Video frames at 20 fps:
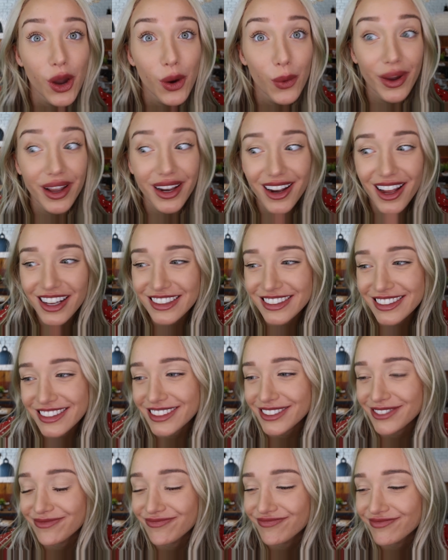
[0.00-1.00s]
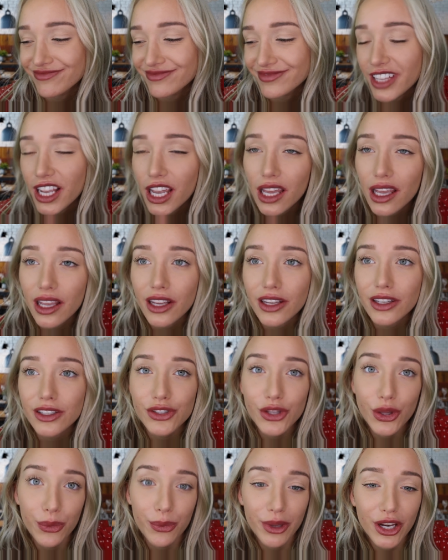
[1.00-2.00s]
Why not?
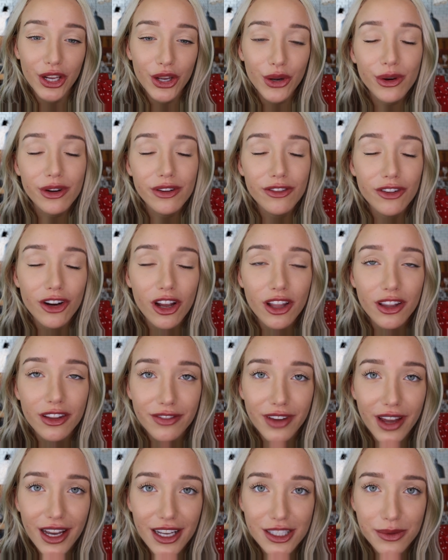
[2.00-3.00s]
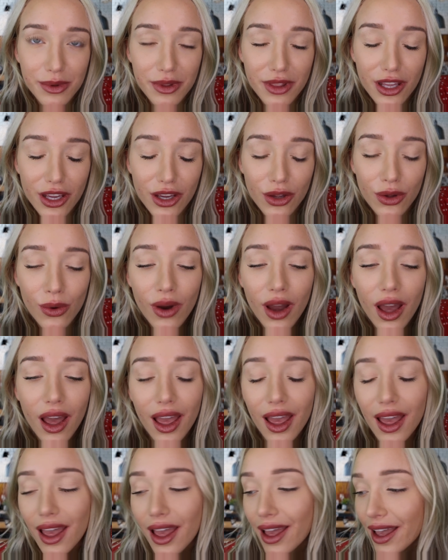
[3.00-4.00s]
So I'm going to go over all the facts with you
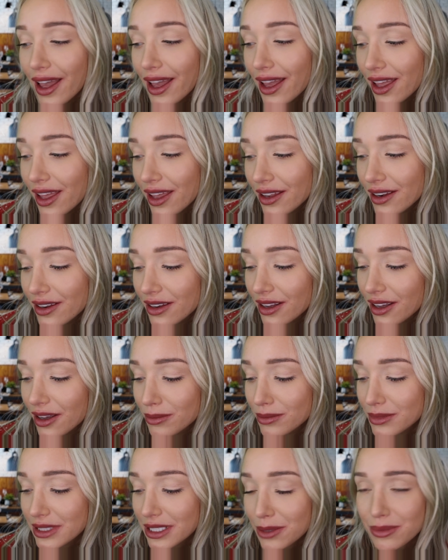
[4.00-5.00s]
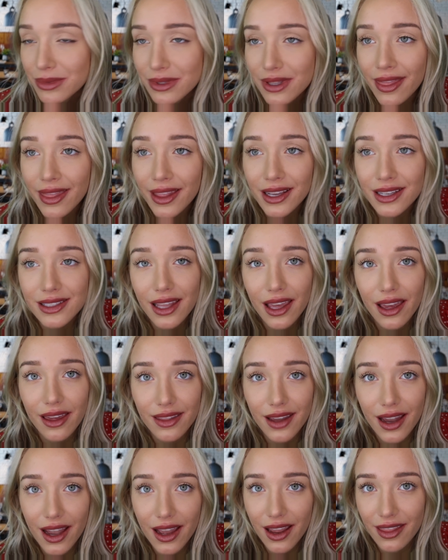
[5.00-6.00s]
and tips and things like
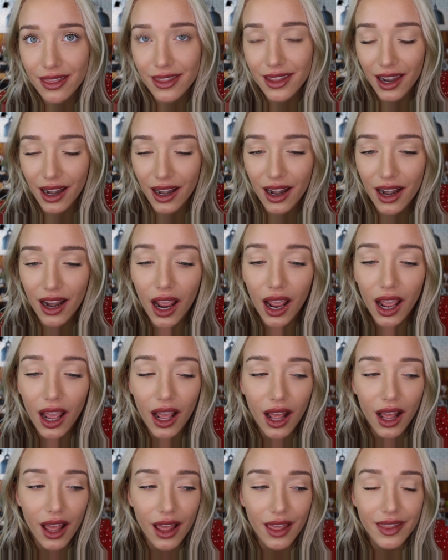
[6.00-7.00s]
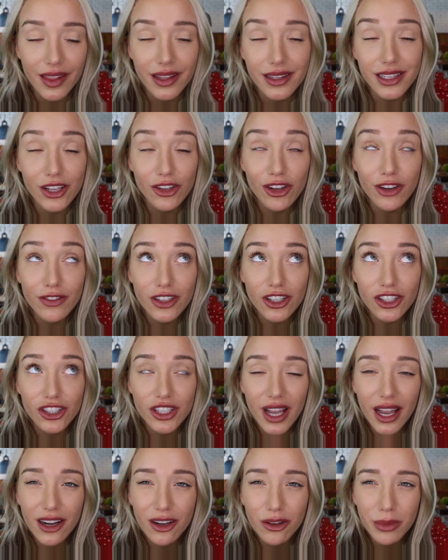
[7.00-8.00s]
that. And then they said you have to
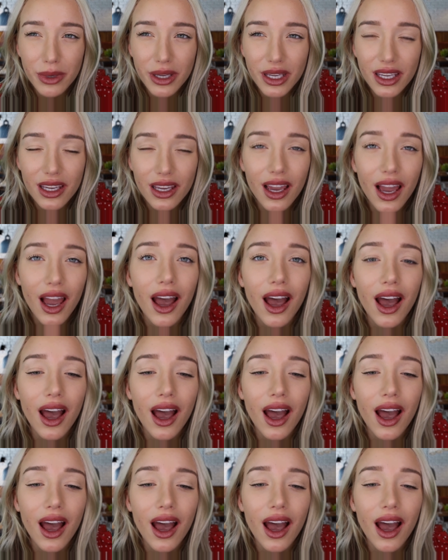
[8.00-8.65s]
shadow me.